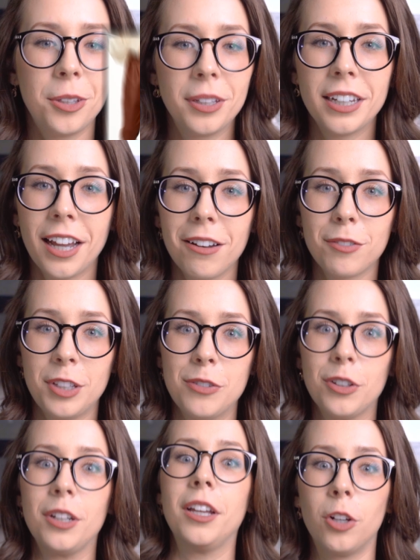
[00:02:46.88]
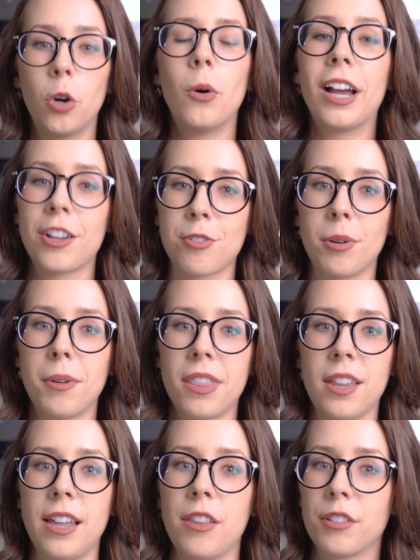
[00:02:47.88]
You can kind of even go extra with
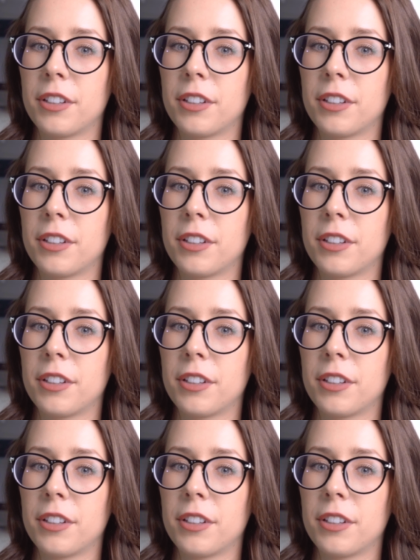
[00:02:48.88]
the leather,